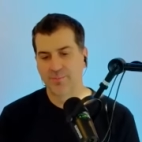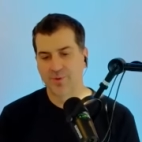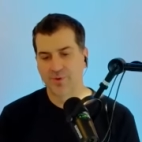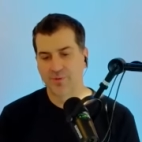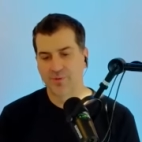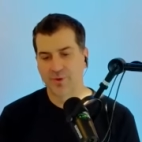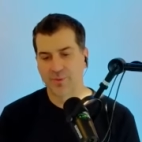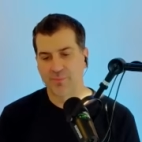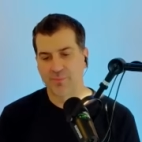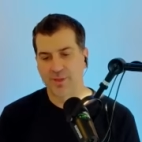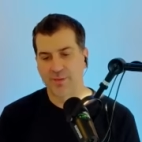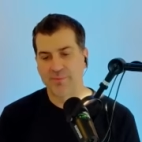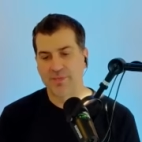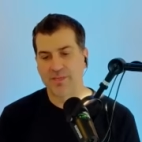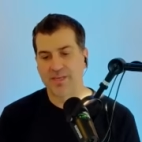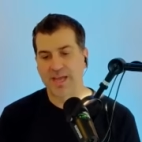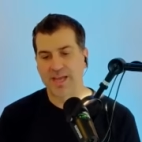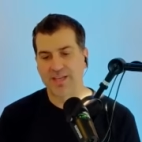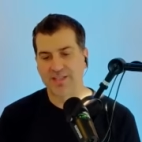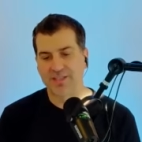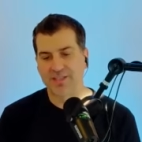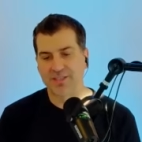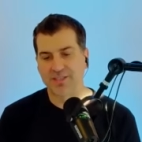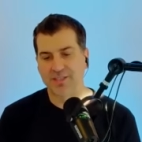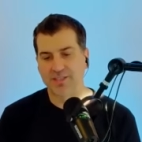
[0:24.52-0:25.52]
from maybe
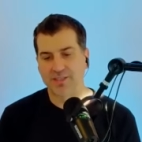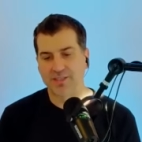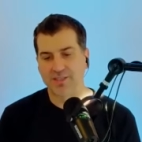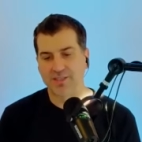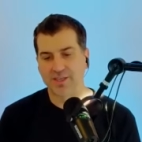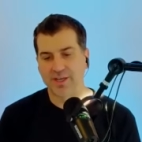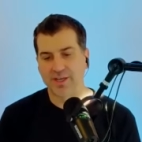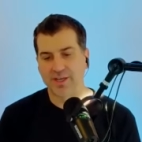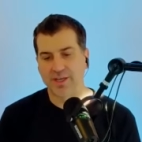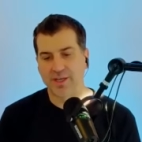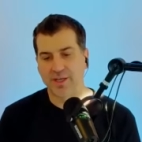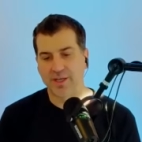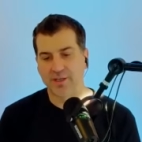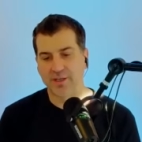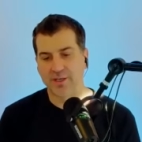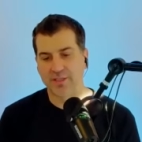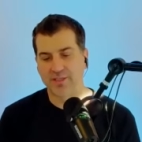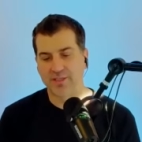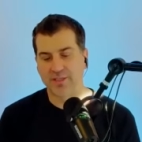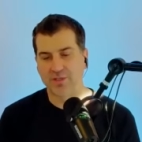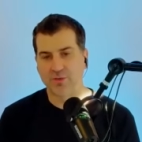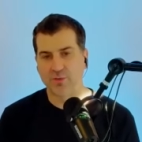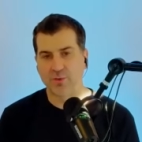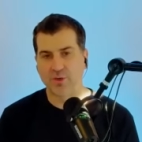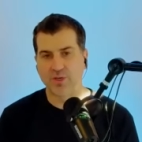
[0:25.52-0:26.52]
nineteen, uh,
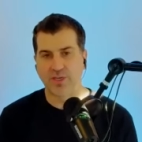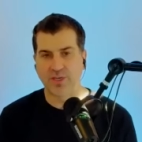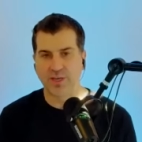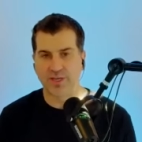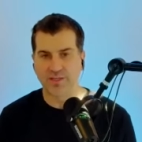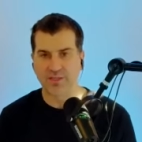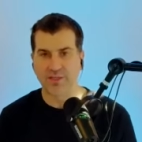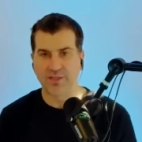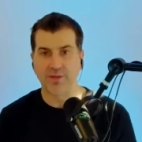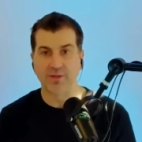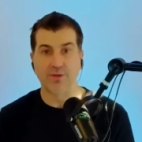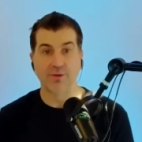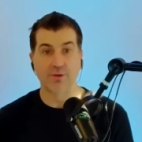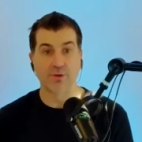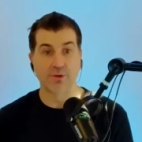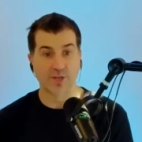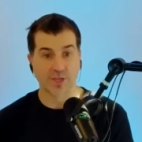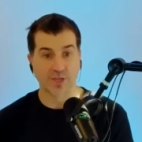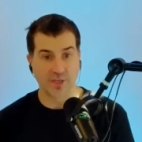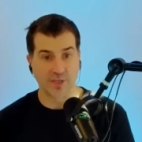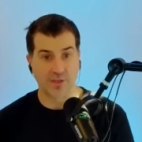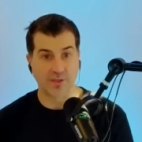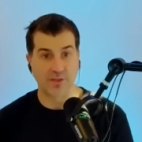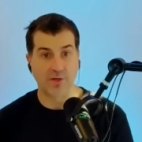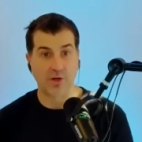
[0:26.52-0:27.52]
nineteen twenty, nineteen
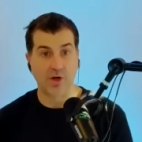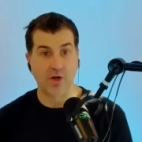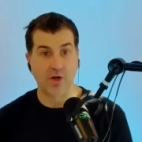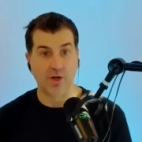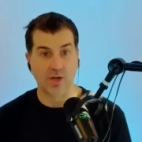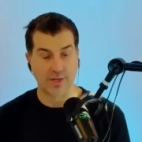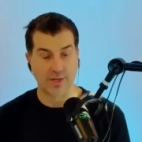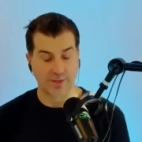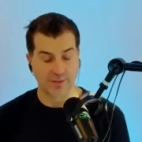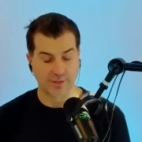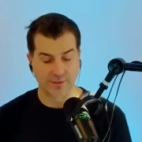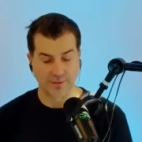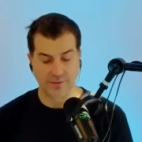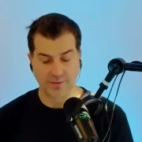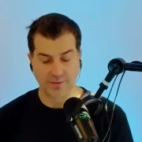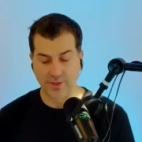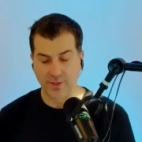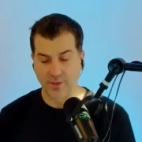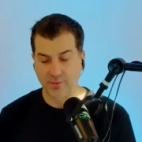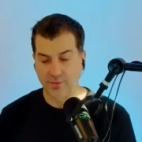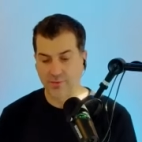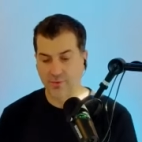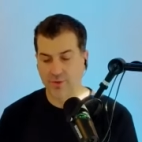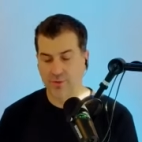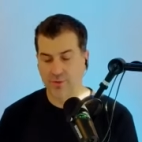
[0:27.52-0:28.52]
thirty on, you
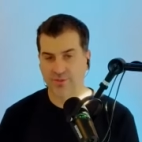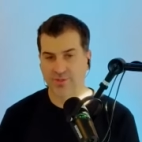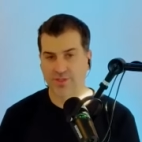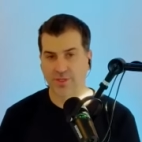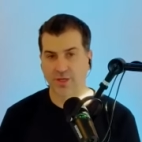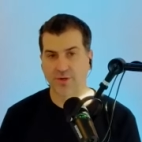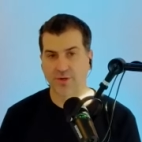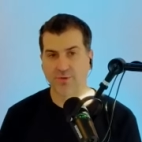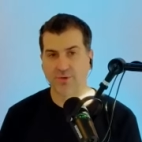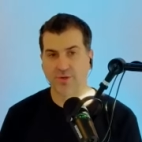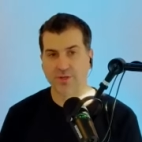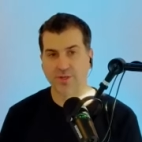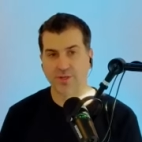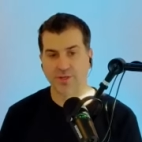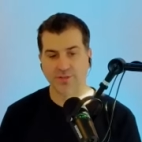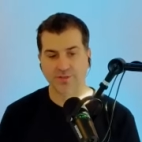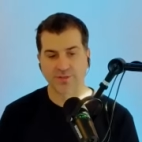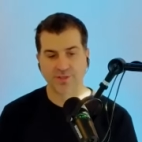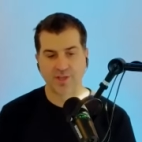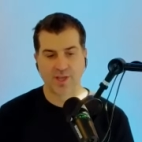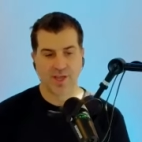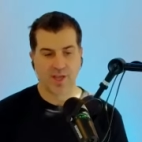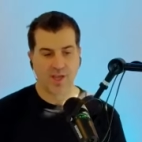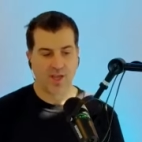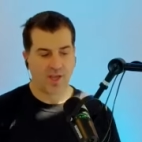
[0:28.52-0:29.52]
know, for almost one hundred years.
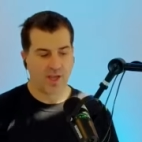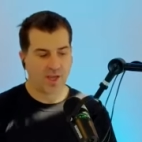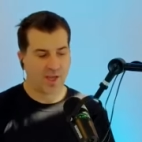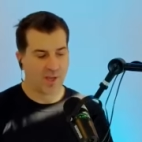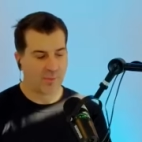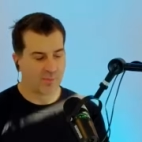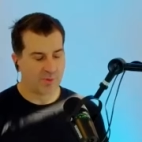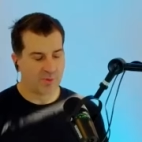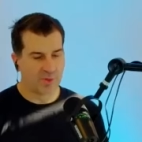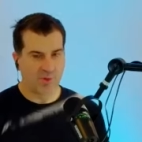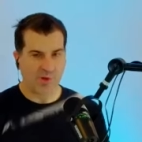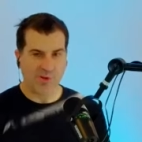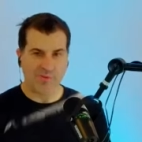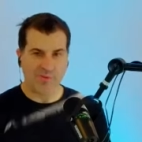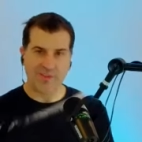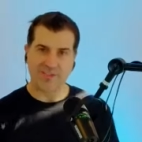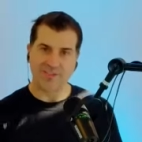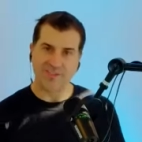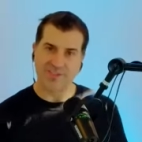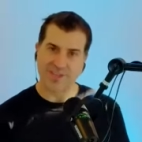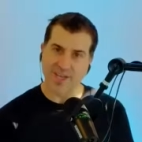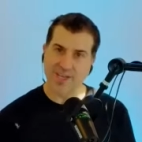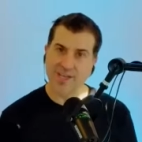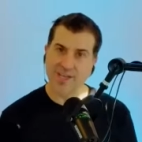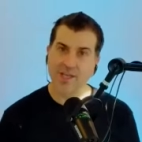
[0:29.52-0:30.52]
But you have this
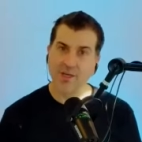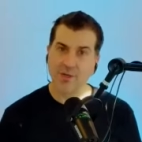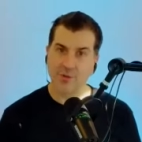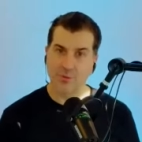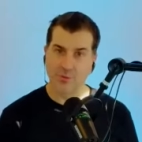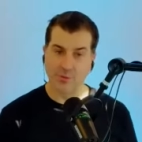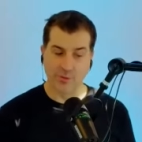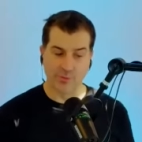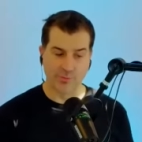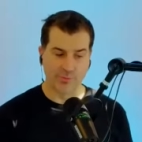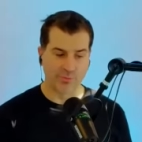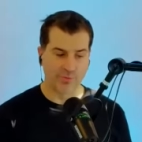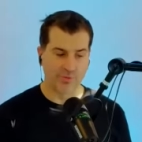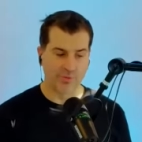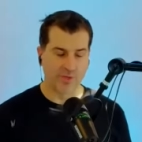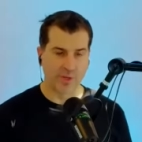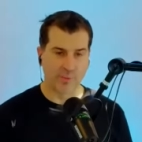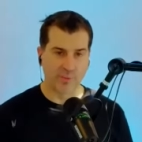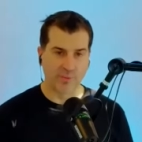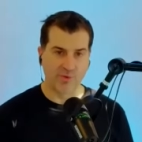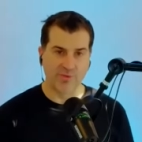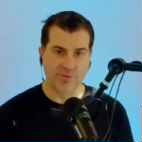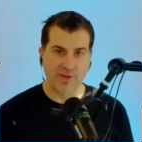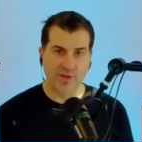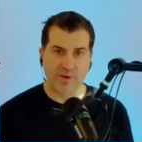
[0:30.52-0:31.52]
second group, and
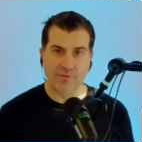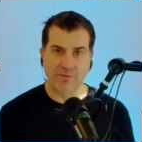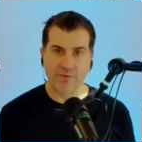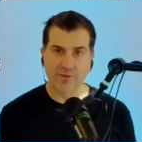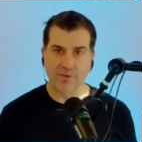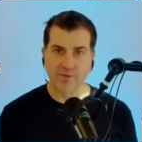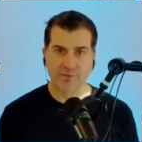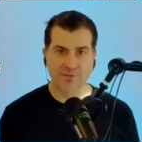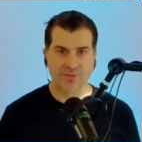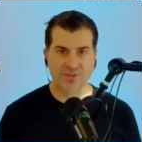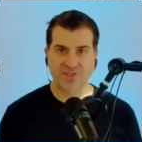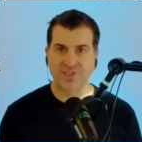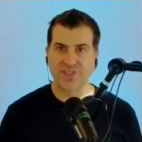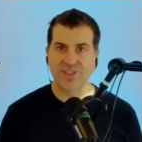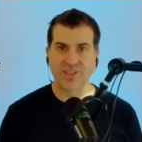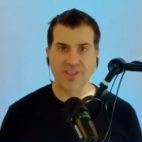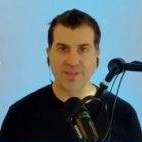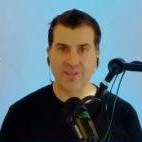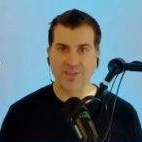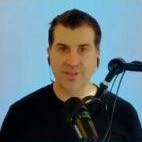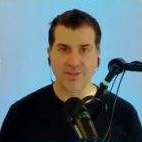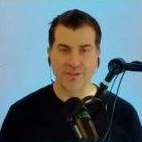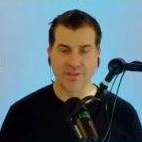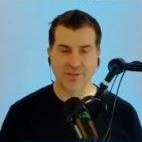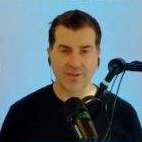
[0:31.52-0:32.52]
we've never
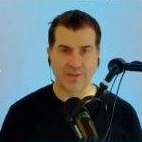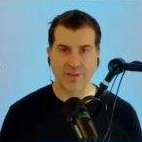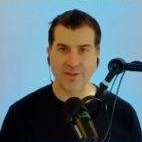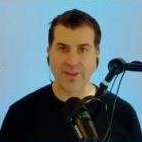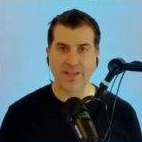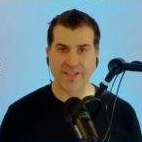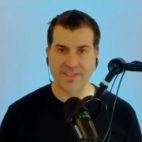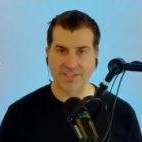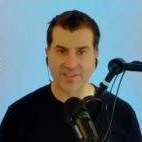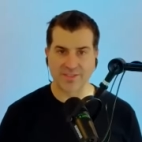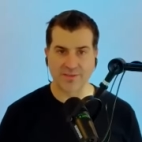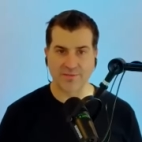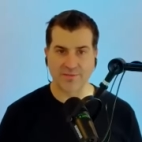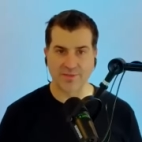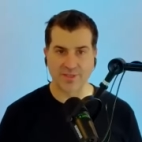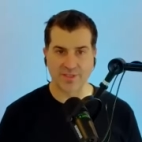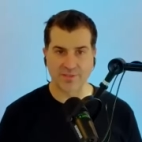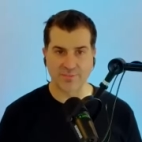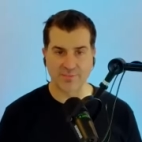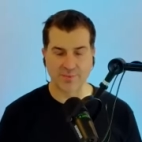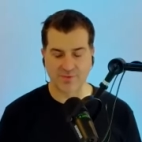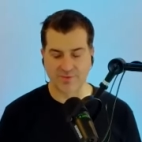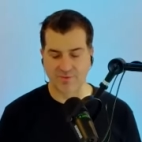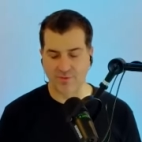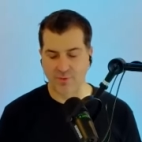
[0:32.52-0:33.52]
seen the likes of this
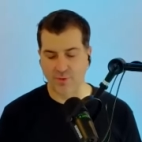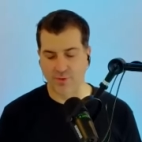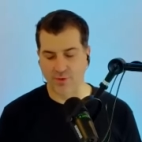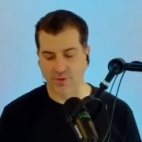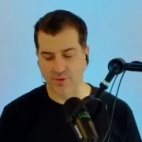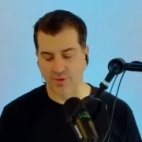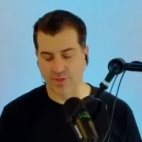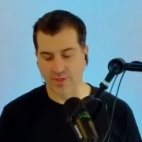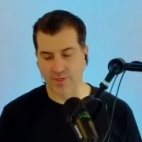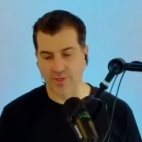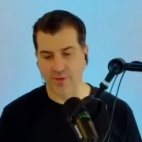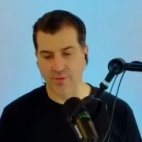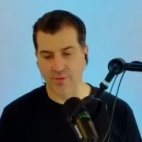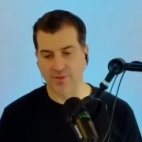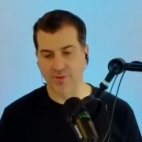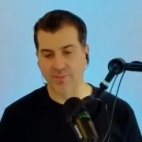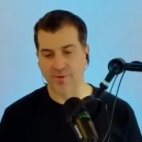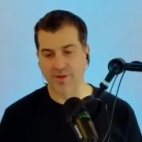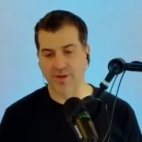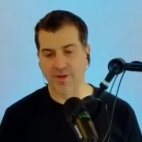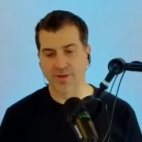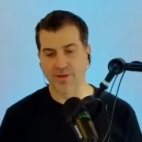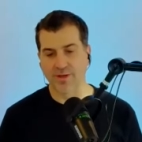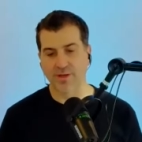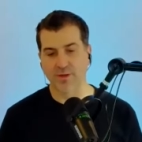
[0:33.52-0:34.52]
before in North
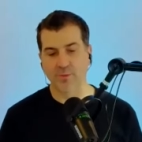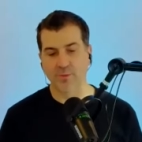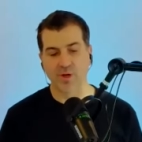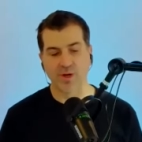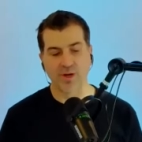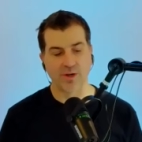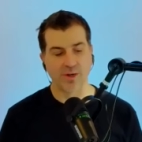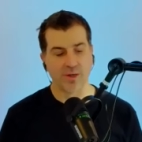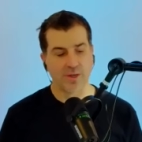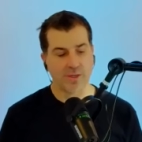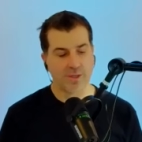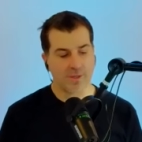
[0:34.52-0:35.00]
America, where